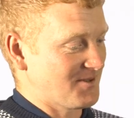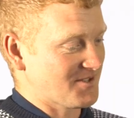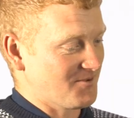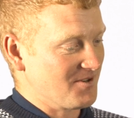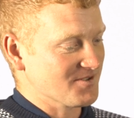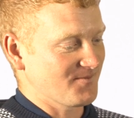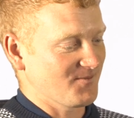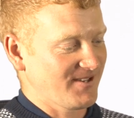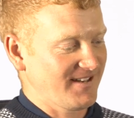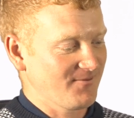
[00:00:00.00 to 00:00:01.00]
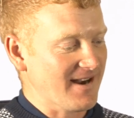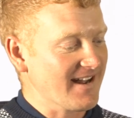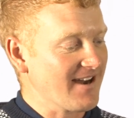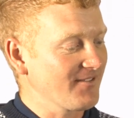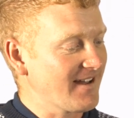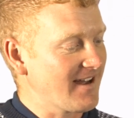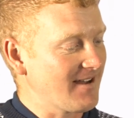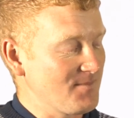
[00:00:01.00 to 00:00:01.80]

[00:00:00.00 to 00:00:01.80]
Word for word: because it wasn't. We went out there.